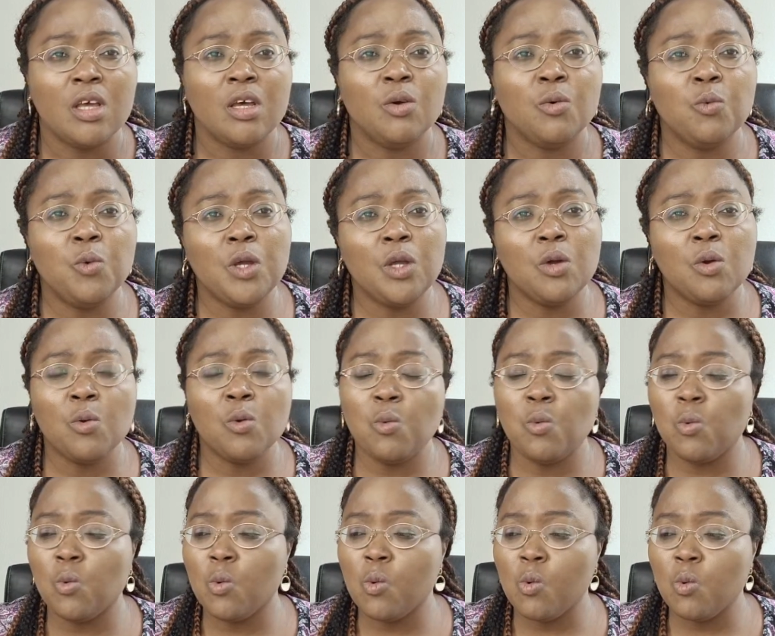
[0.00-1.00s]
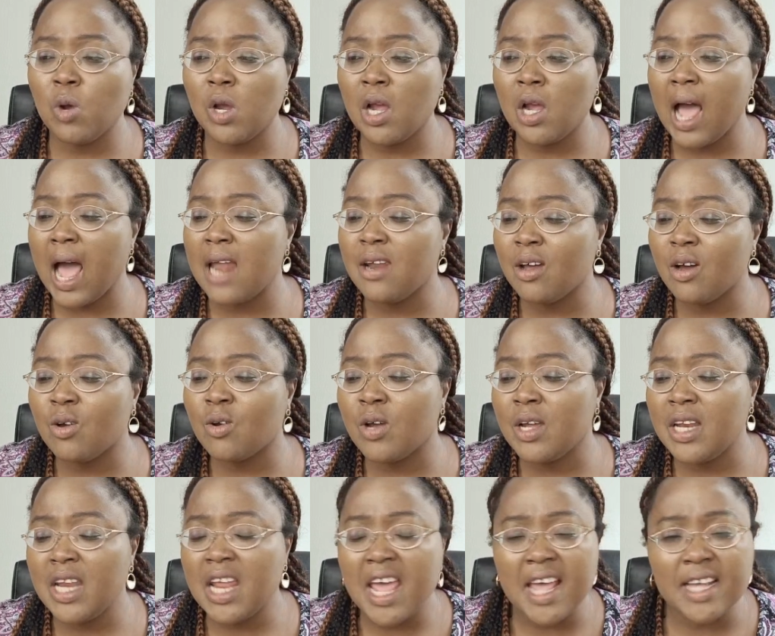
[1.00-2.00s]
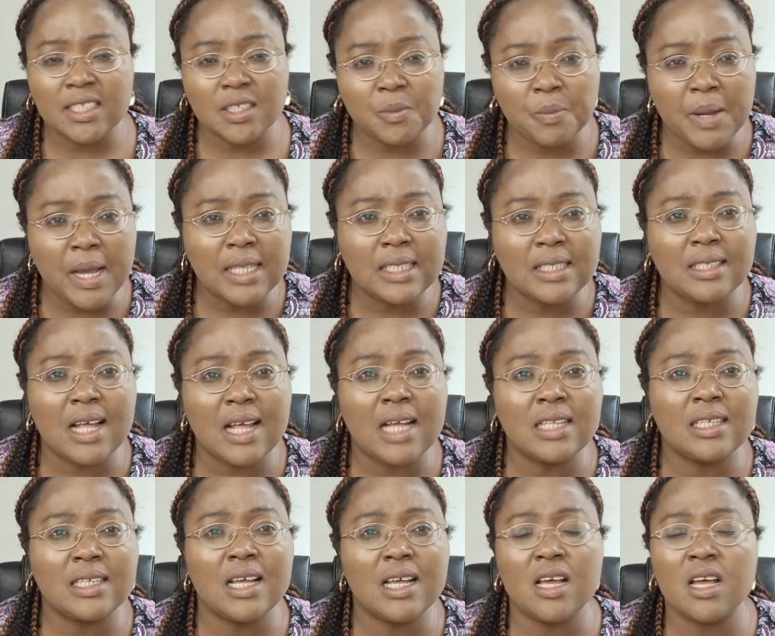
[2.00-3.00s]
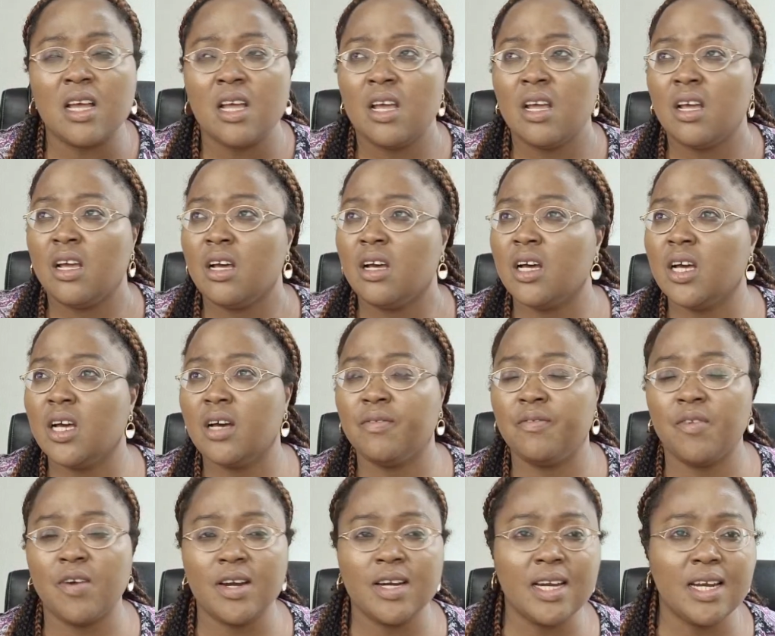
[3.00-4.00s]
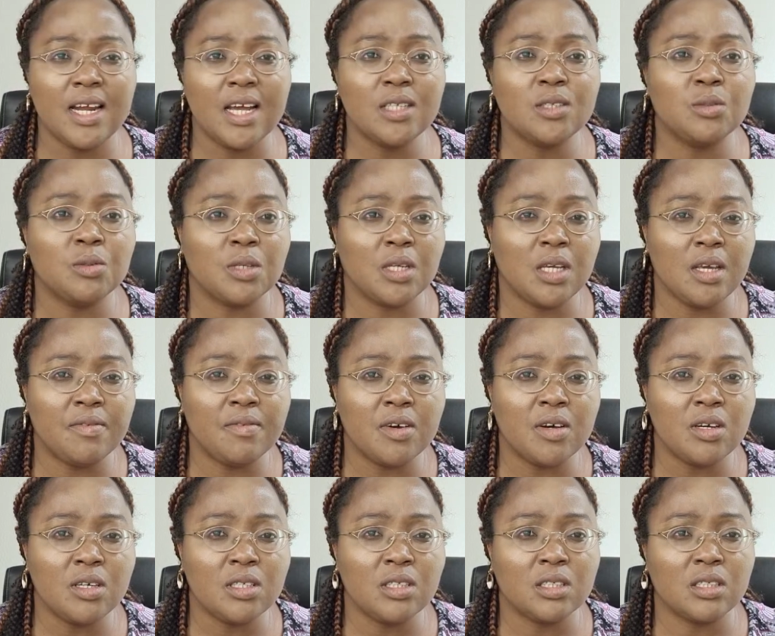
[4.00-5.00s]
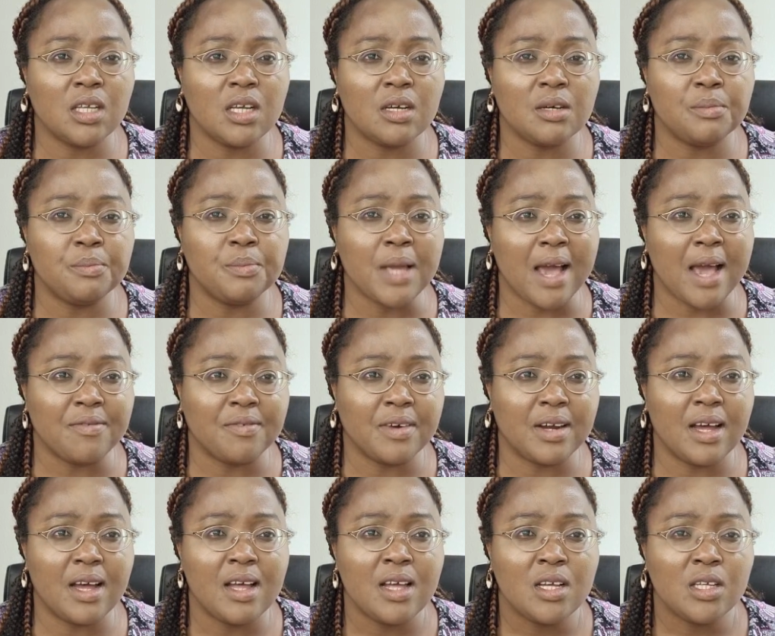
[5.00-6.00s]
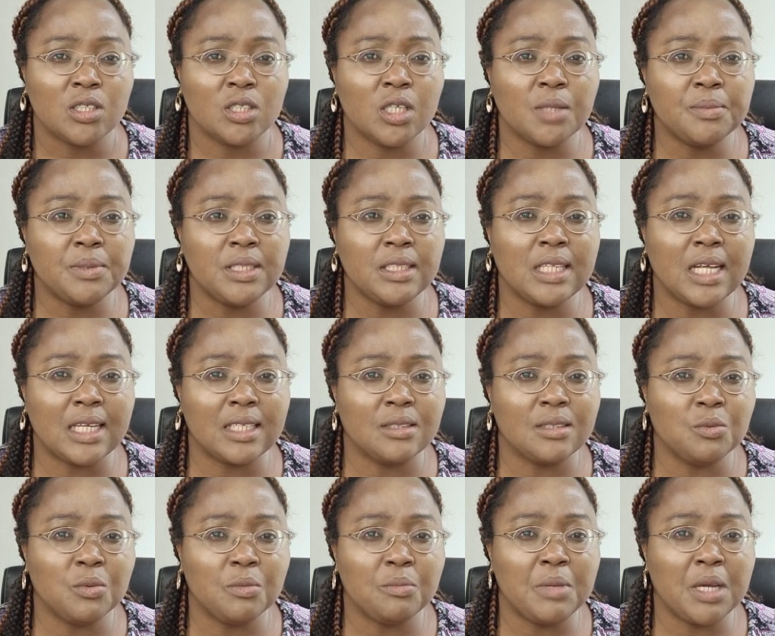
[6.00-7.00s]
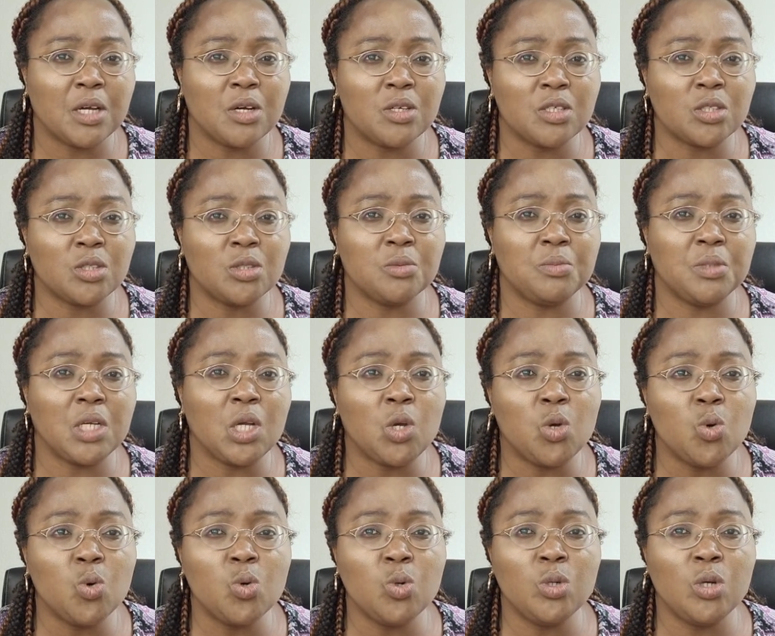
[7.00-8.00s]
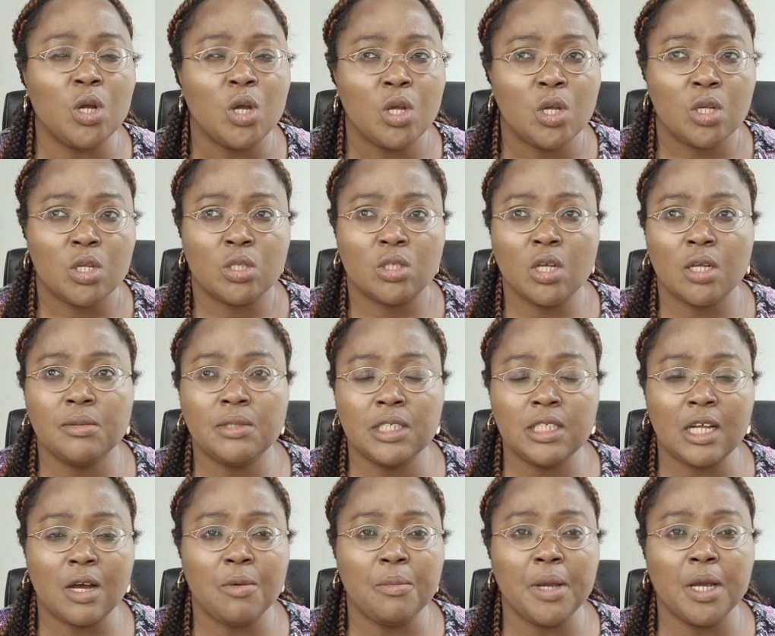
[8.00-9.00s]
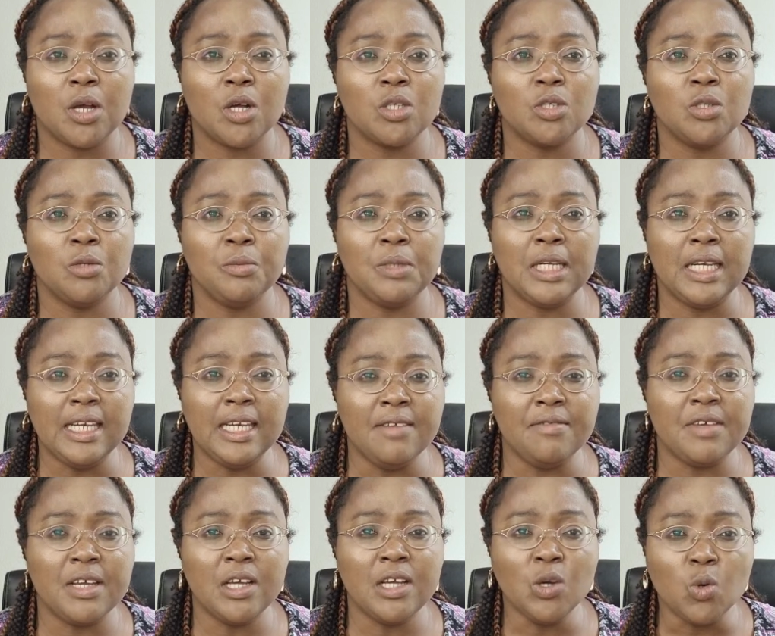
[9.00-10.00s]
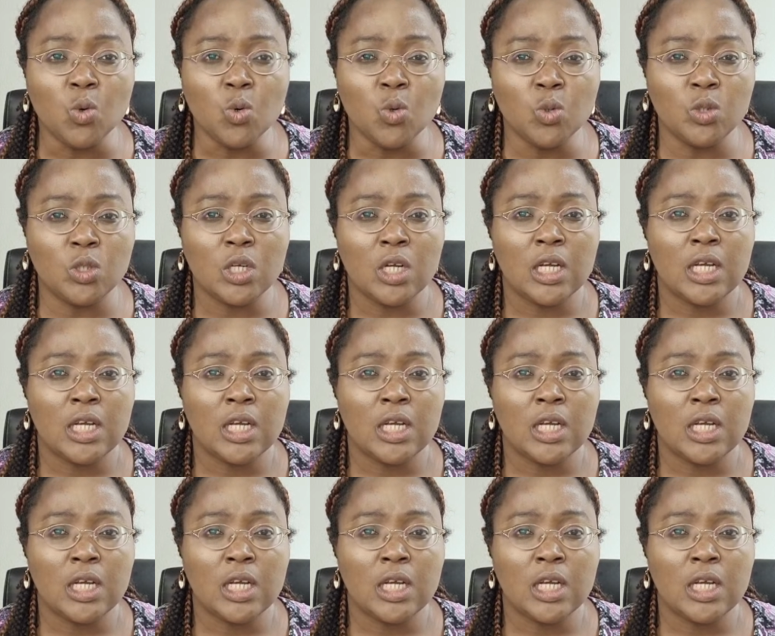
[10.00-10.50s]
We are not going to expect that foreigners will give us Biafra, something that will make us to be good, something that will make us to be living good.